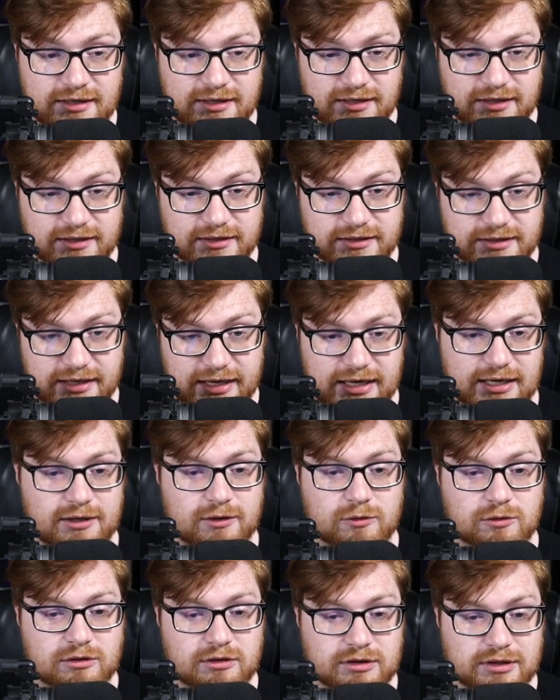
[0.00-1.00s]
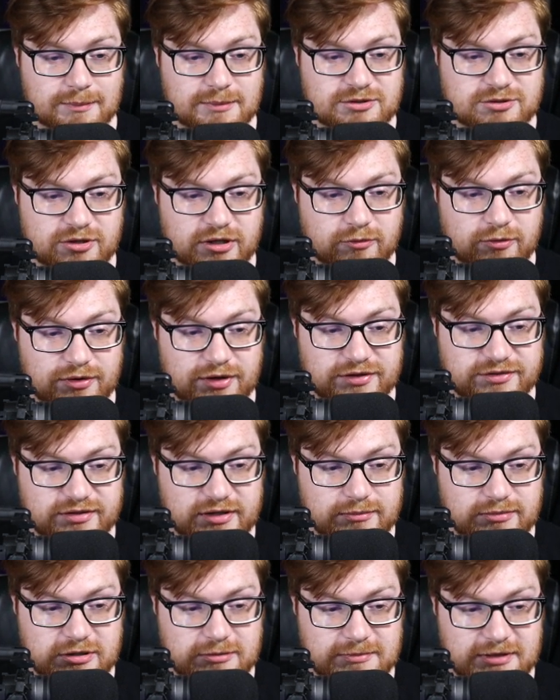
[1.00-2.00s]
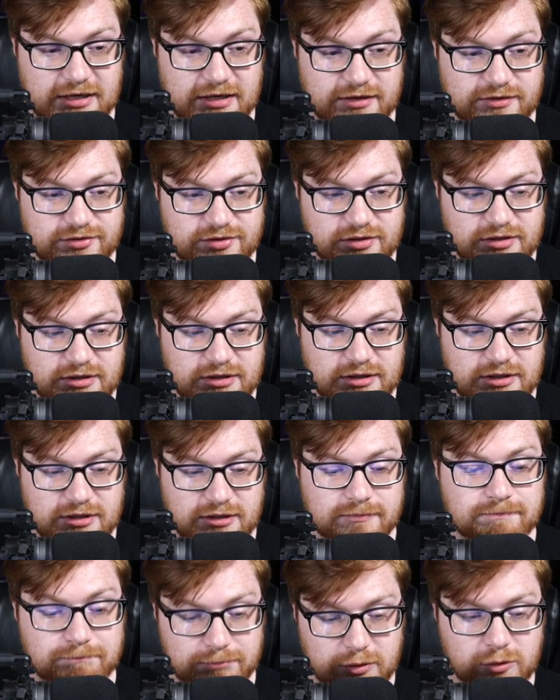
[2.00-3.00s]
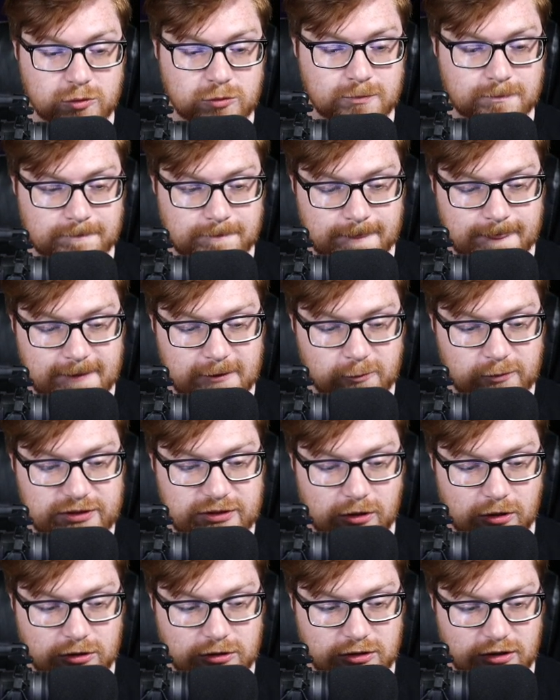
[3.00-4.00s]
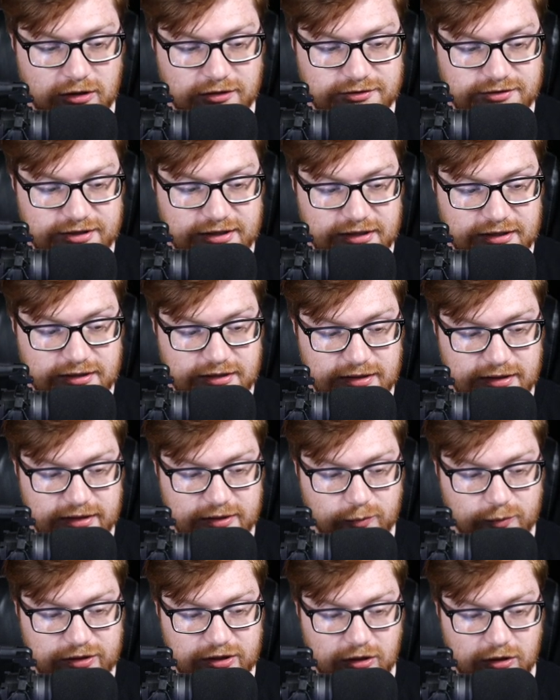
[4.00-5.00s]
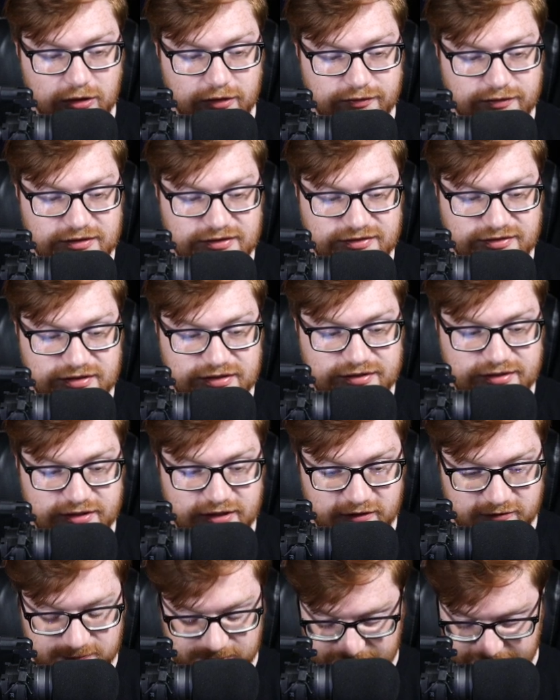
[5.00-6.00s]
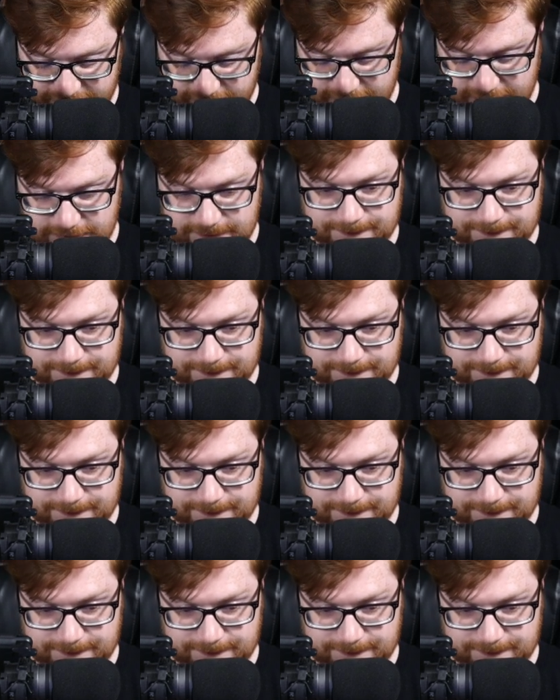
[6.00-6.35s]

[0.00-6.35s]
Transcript: And now let me try and run that same command. Boom. We are logged in and we are the CTF player.